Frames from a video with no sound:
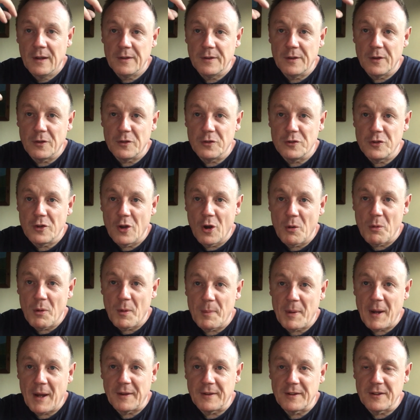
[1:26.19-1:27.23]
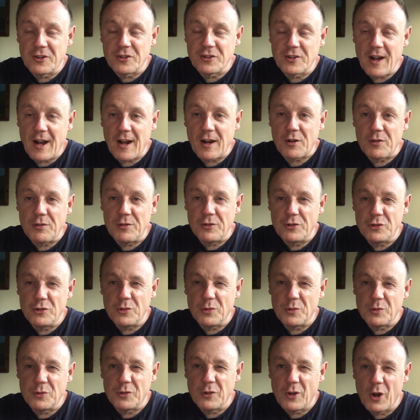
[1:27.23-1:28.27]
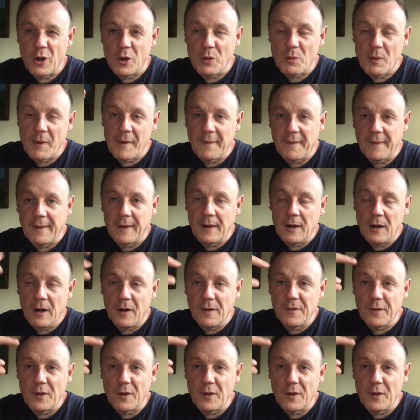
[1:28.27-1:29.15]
that know about the chakras, you'll know where they are.